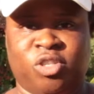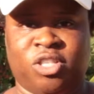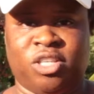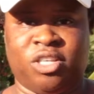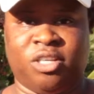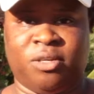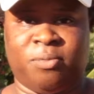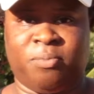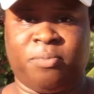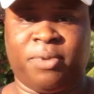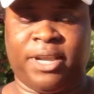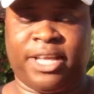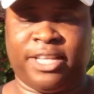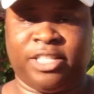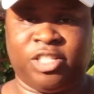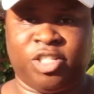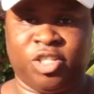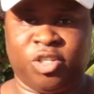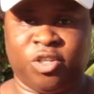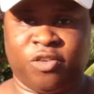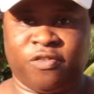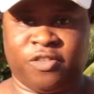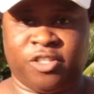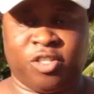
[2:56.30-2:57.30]
the
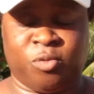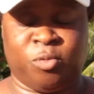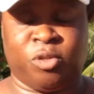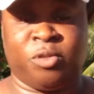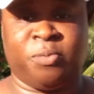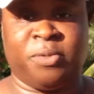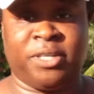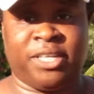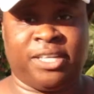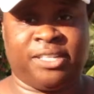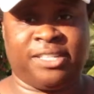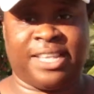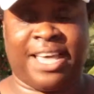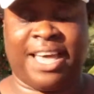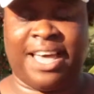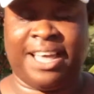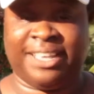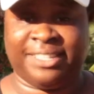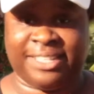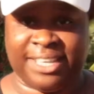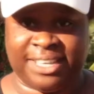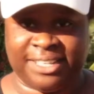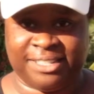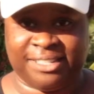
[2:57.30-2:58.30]
planting of the CMOS, because
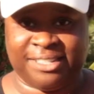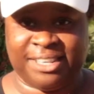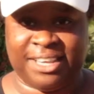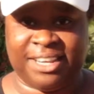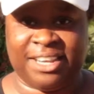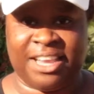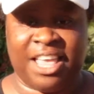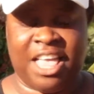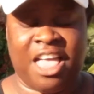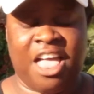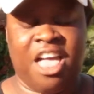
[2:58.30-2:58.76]
as I said,